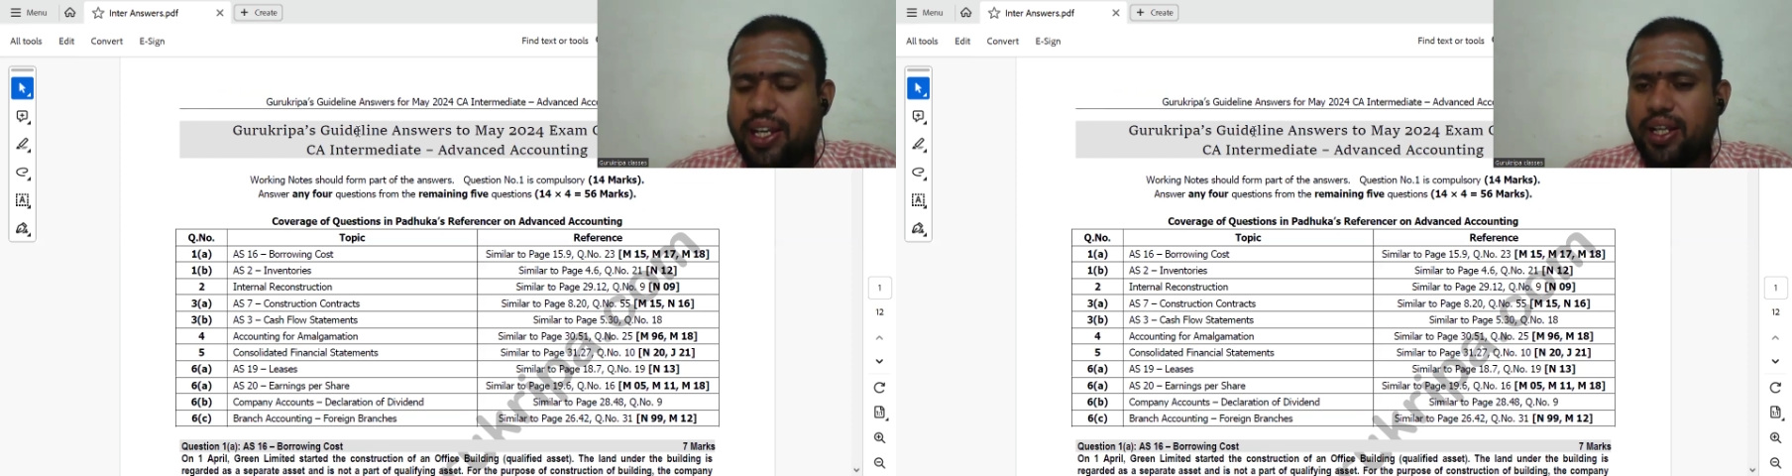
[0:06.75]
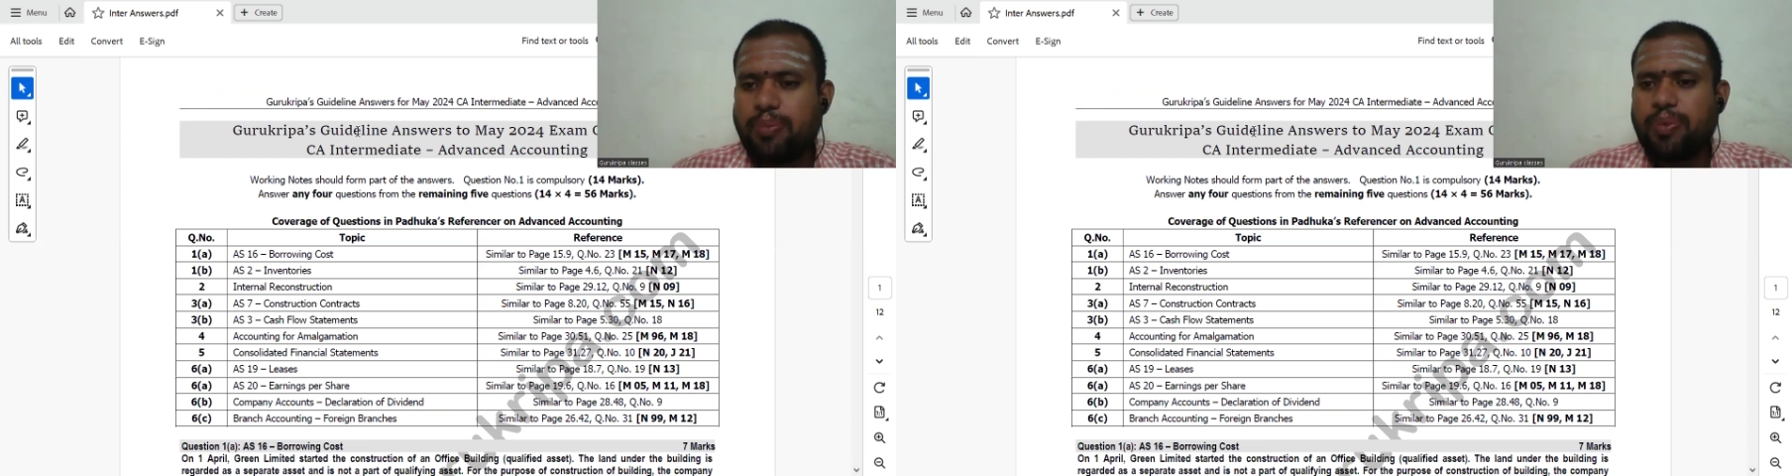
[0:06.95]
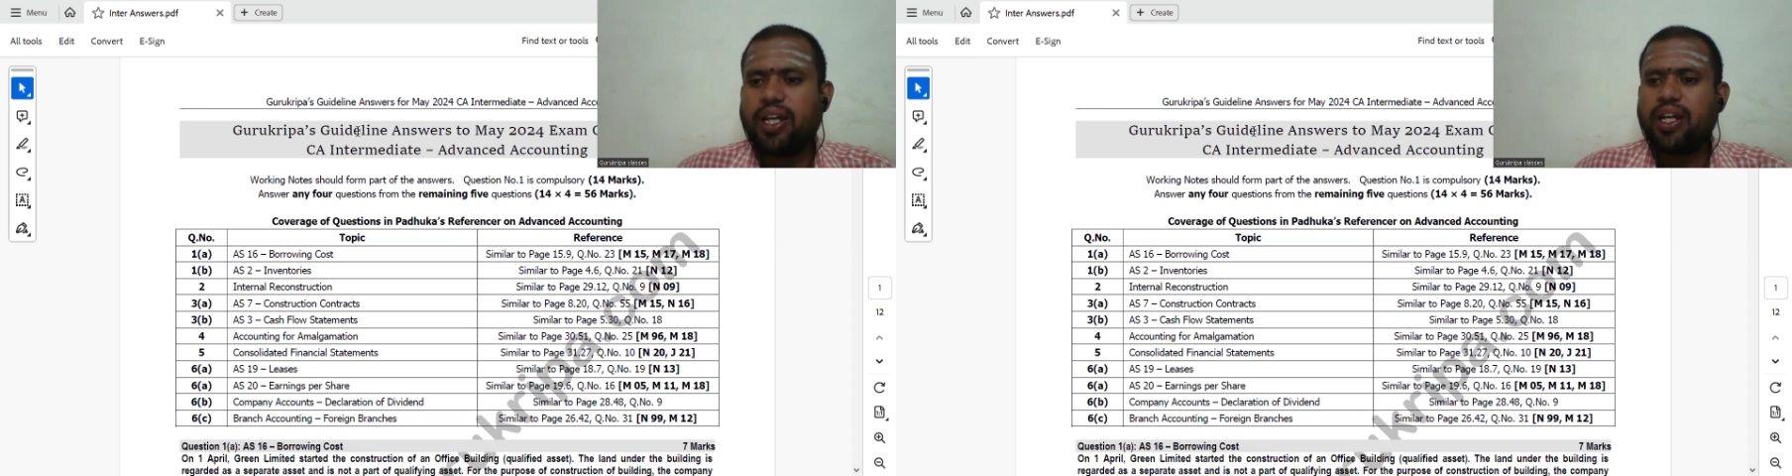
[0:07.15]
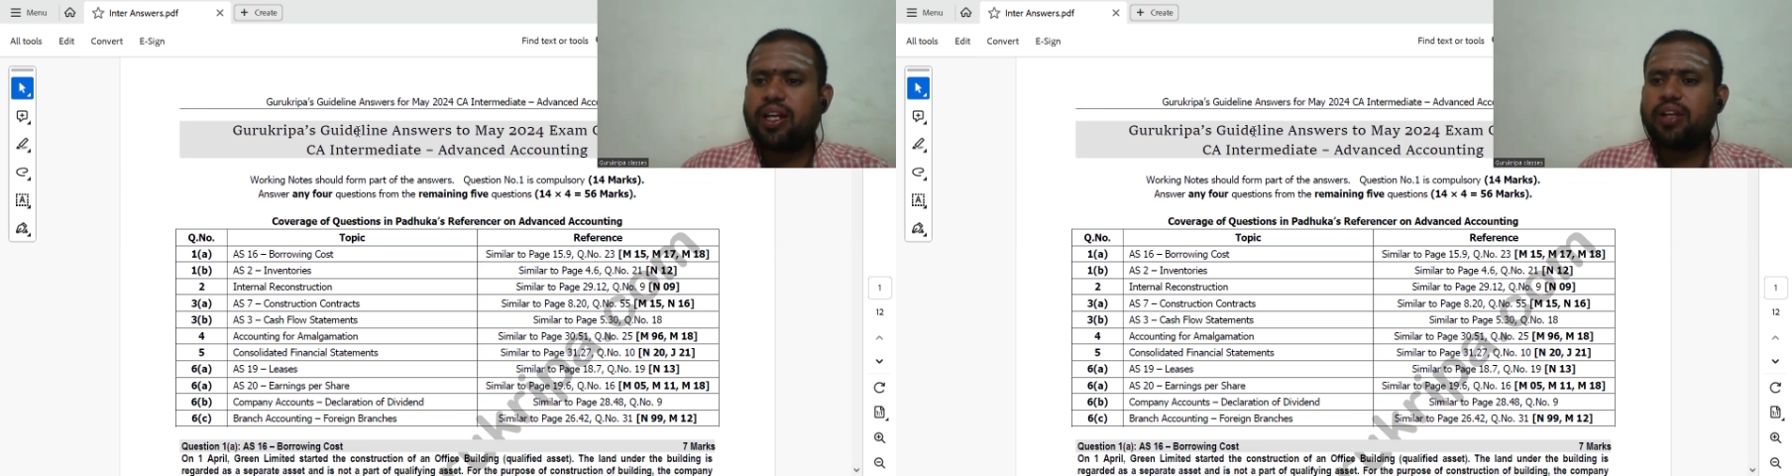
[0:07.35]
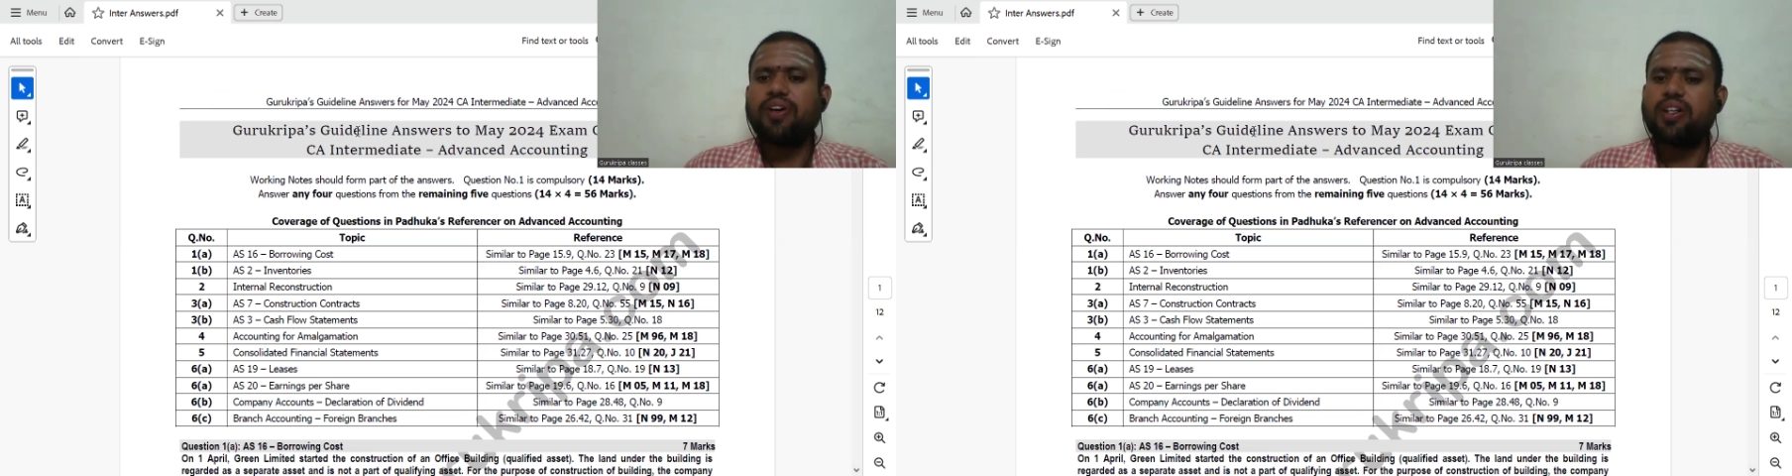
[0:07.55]
Intermediate
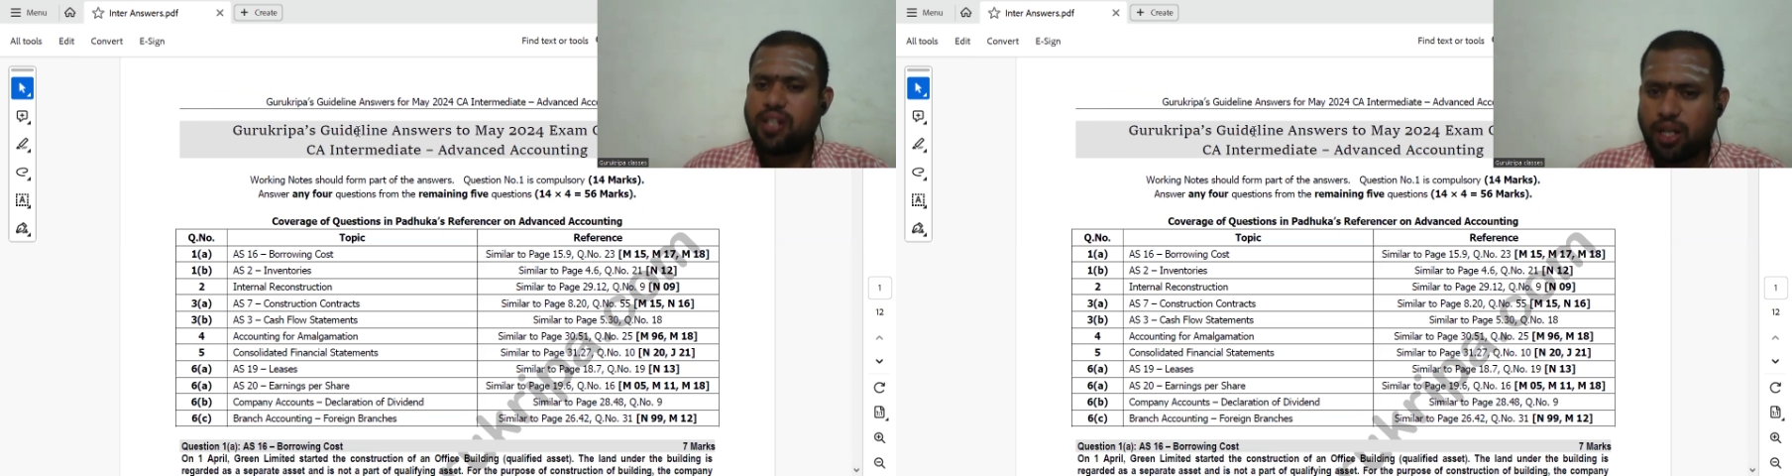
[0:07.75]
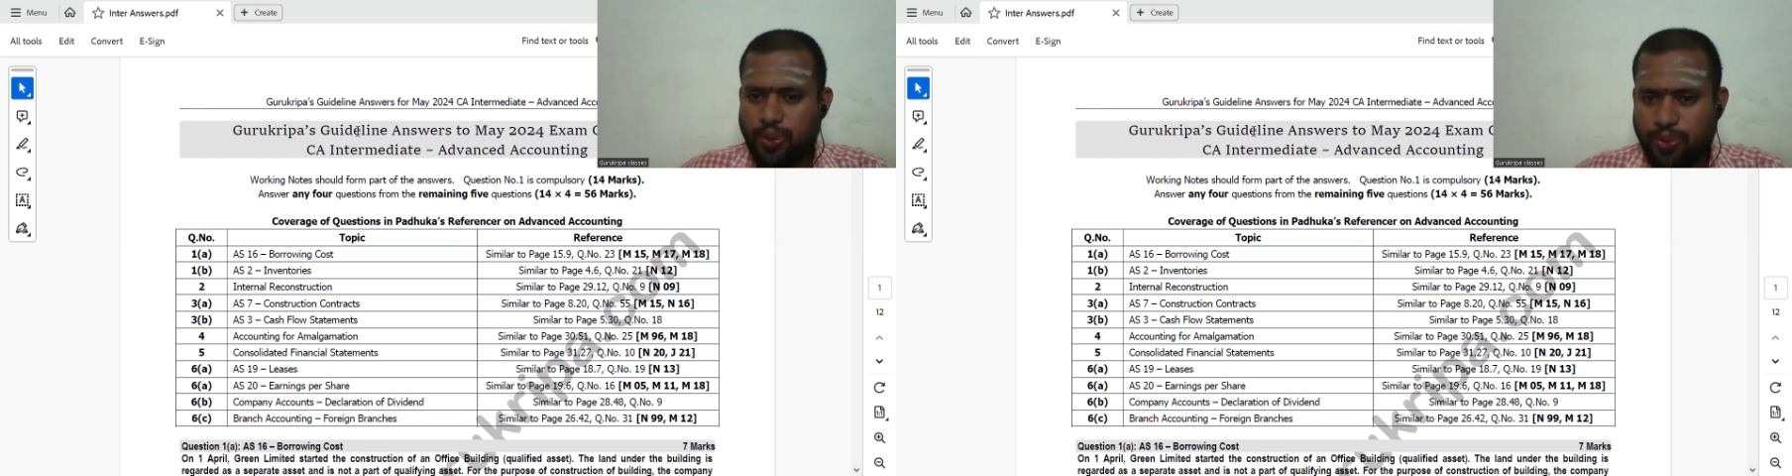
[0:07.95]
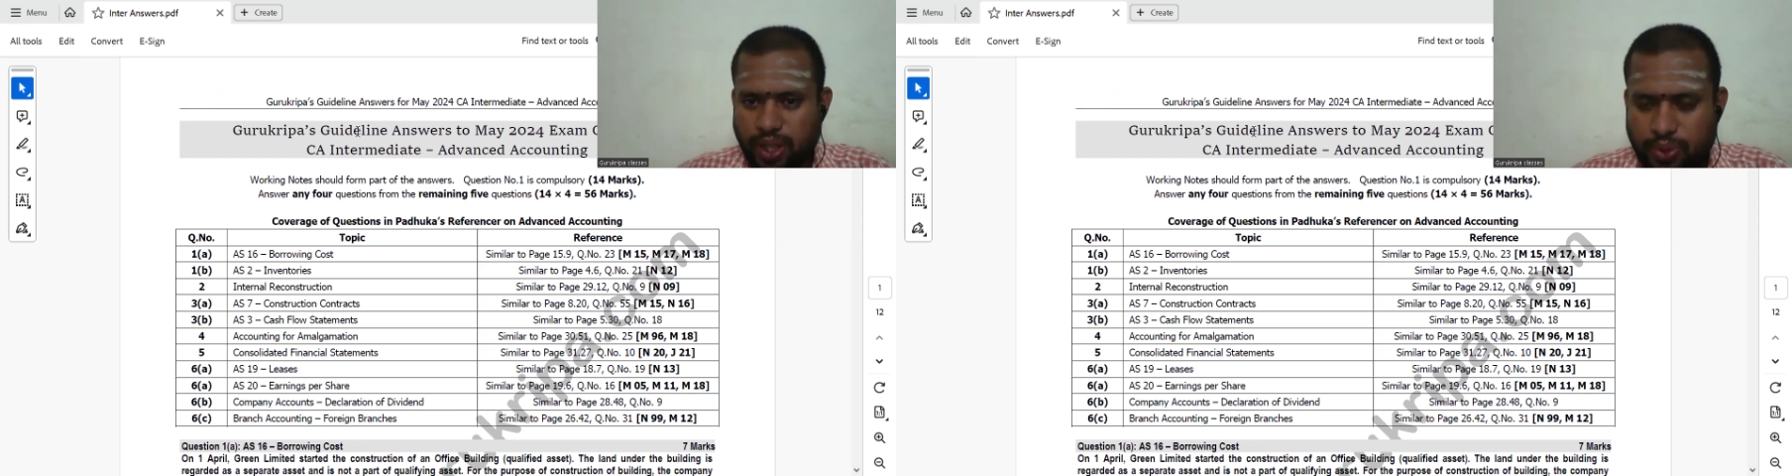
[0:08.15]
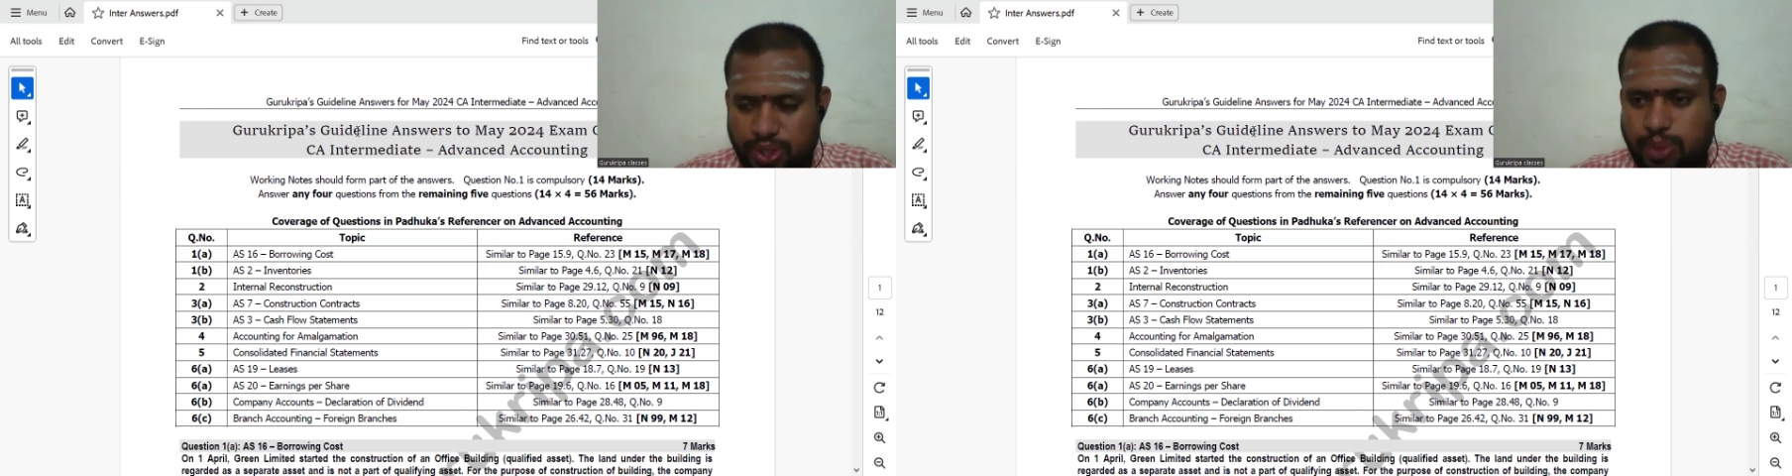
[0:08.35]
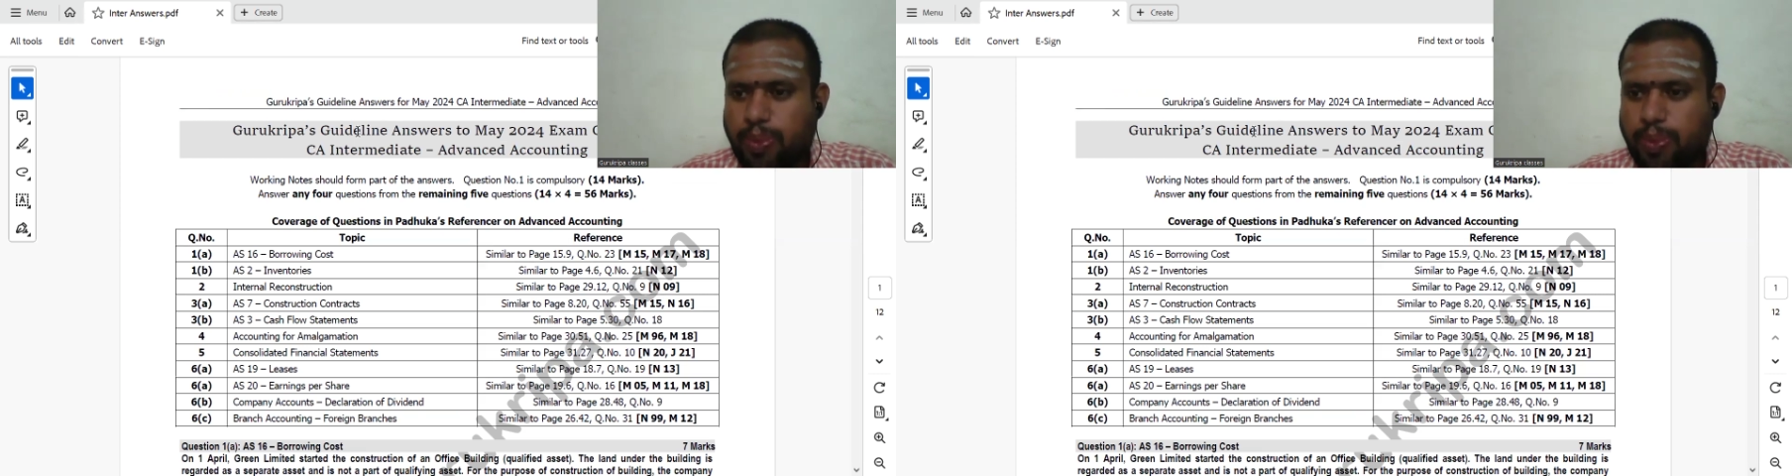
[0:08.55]
Advanced Accounting Question